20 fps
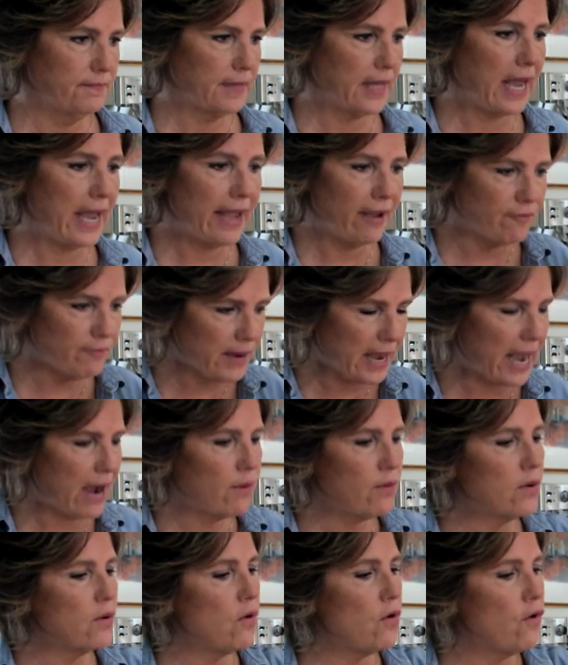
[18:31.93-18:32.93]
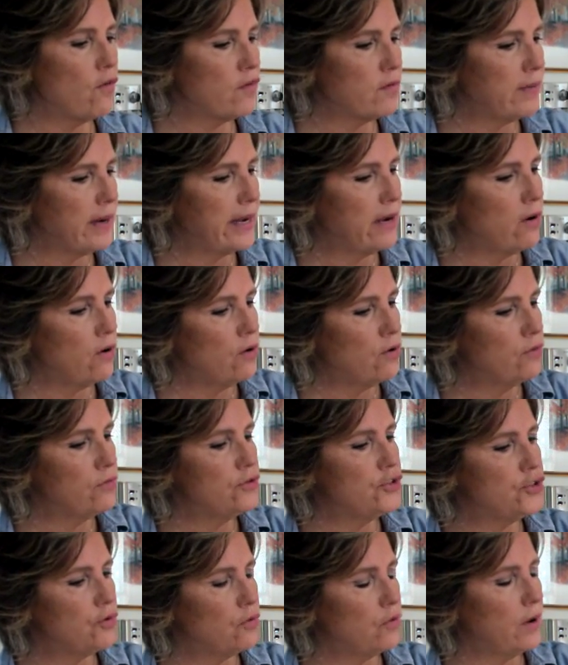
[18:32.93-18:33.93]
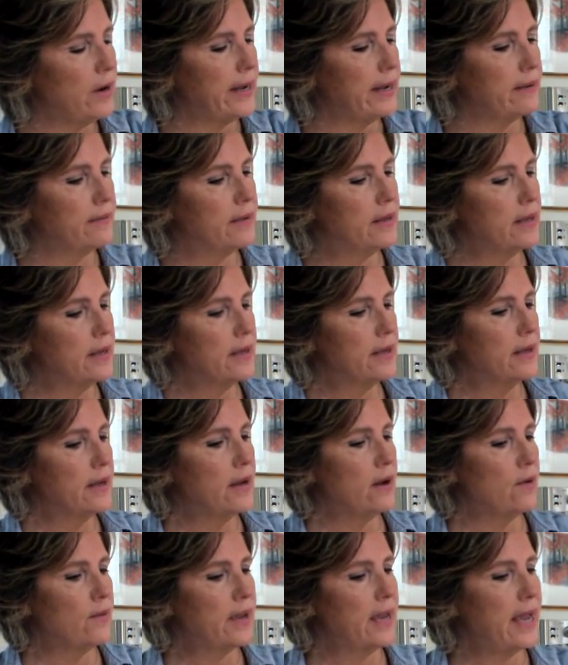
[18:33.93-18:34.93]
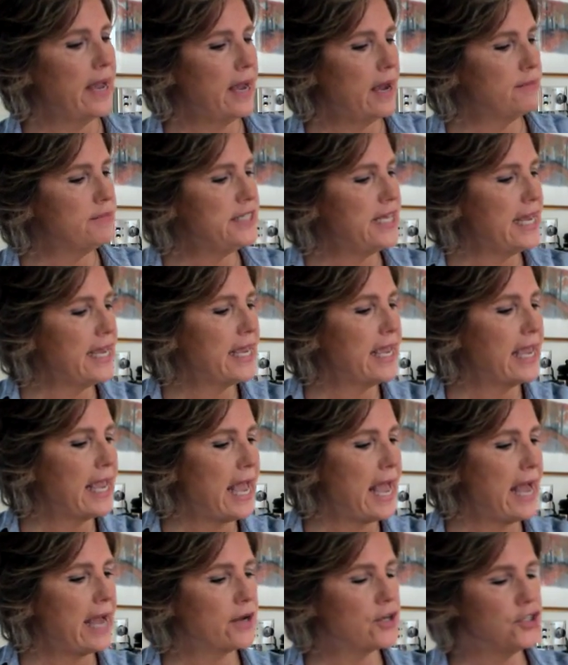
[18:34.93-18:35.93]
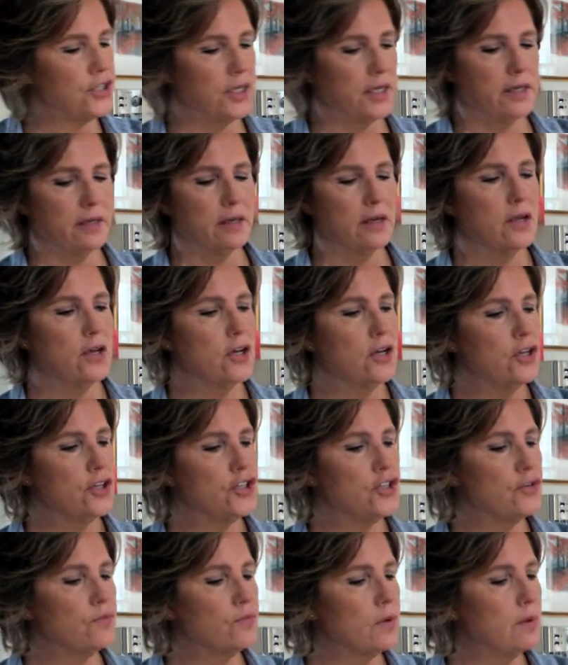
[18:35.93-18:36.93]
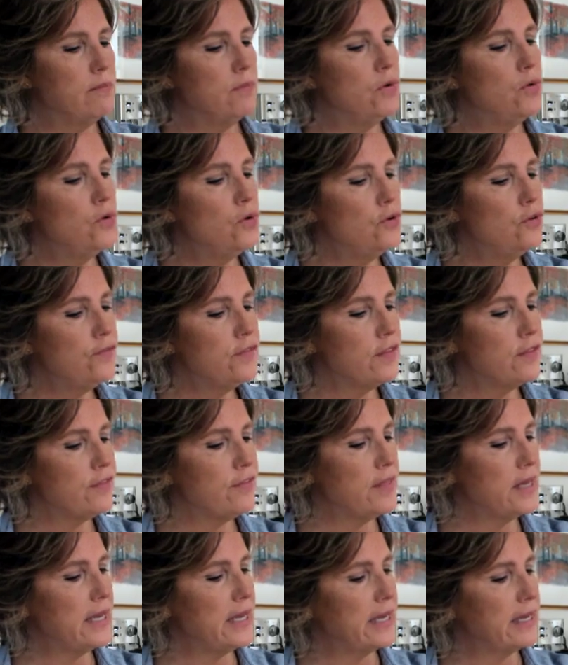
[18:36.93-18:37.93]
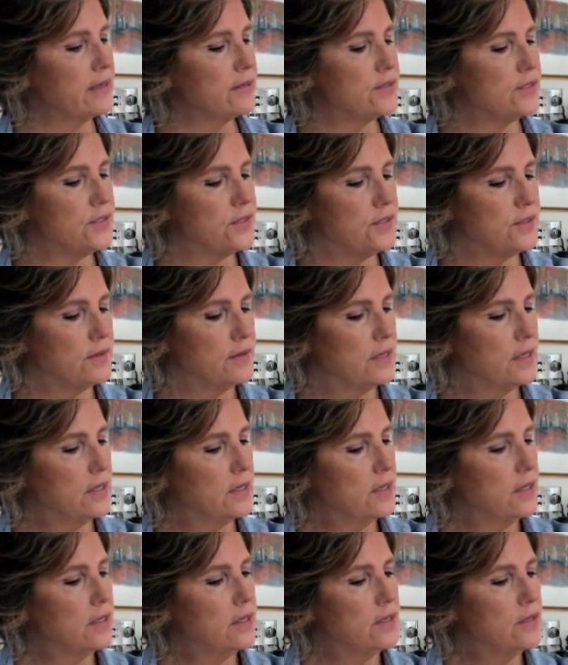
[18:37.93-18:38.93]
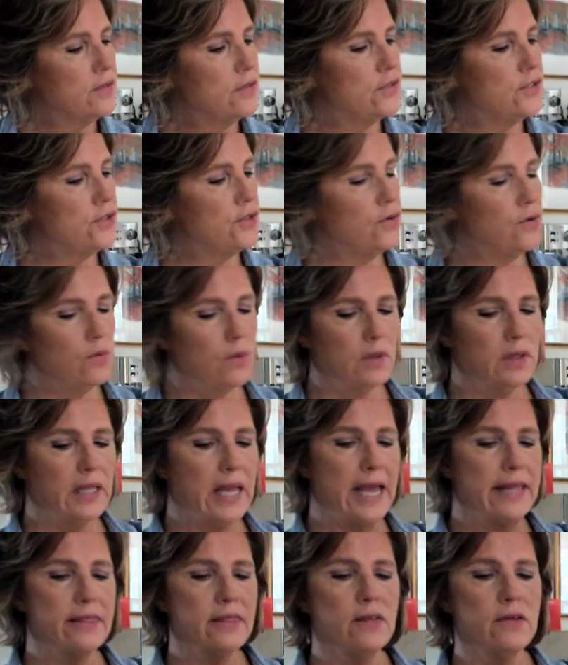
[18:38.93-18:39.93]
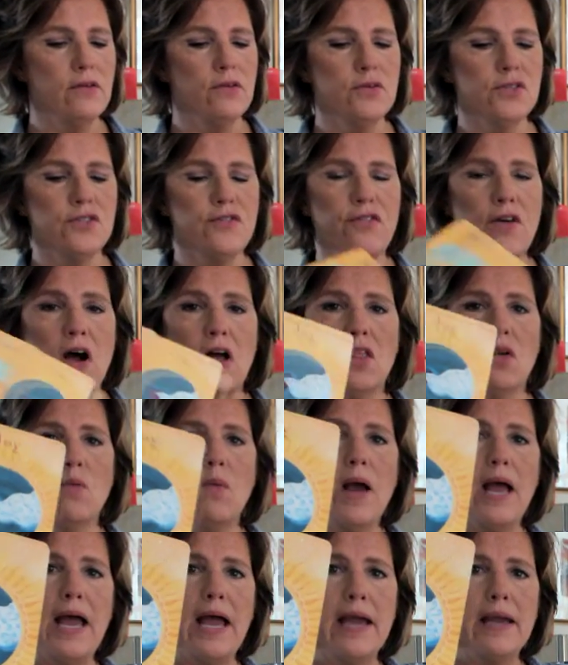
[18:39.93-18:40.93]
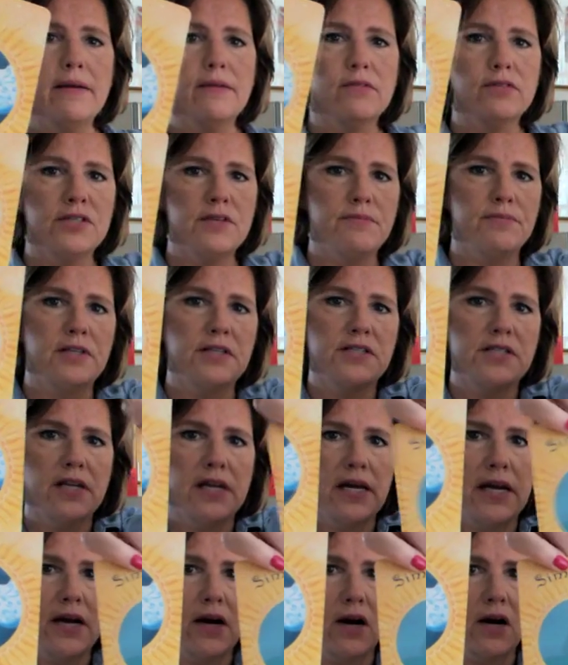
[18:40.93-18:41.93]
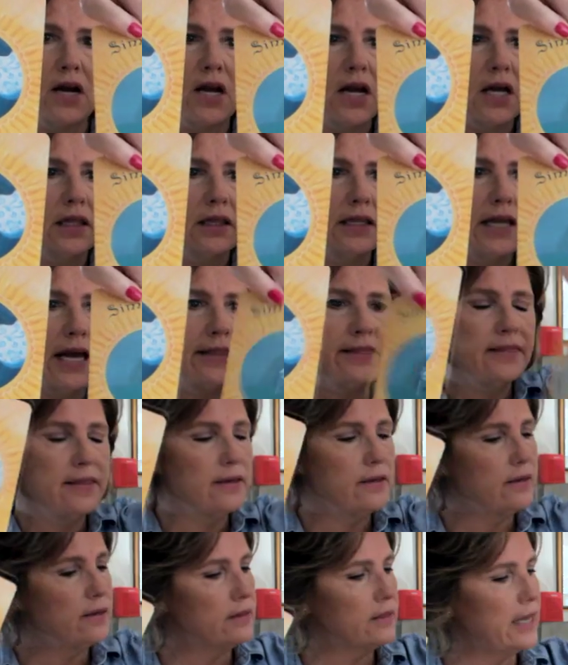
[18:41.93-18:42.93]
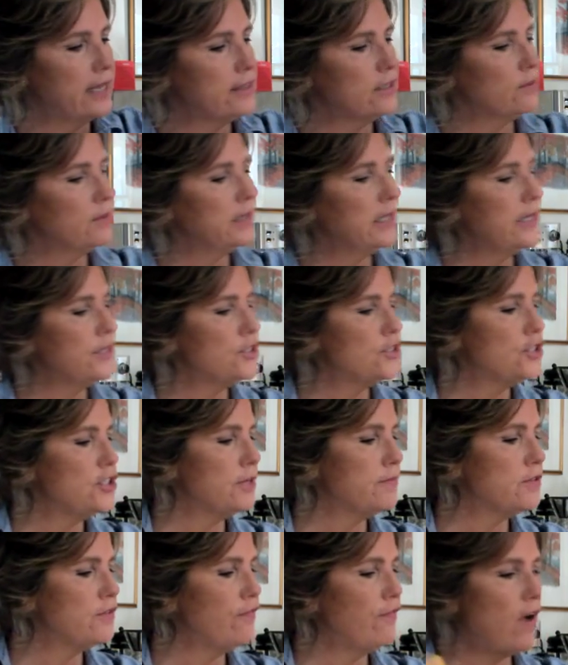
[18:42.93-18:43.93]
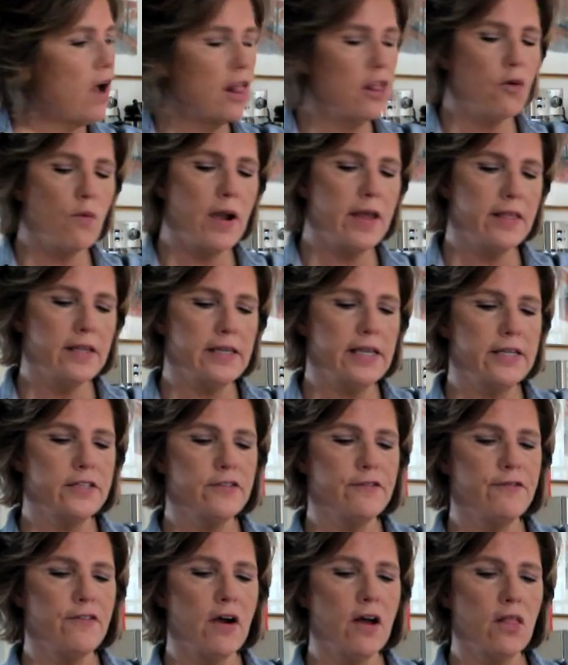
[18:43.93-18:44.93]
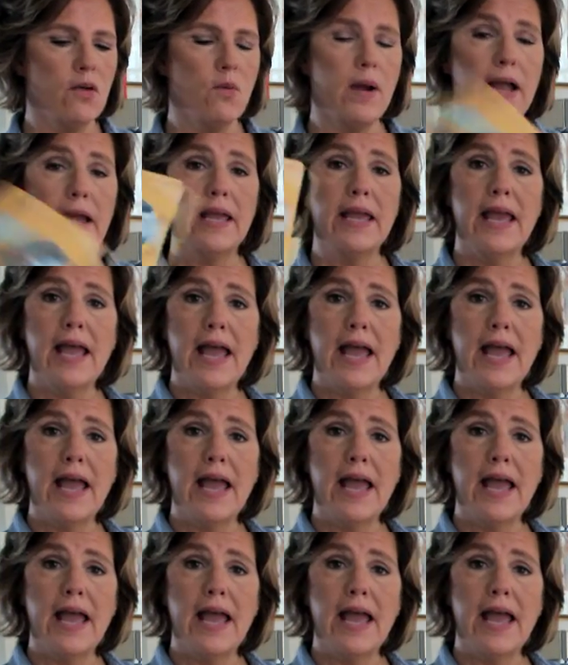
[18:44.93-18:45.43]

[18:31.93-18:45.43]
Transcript: I have power over my own joy. Okay, I'm taking action to remove the things, to let those fall away. Simplicity here. Let the relationships fall away that need to fall away.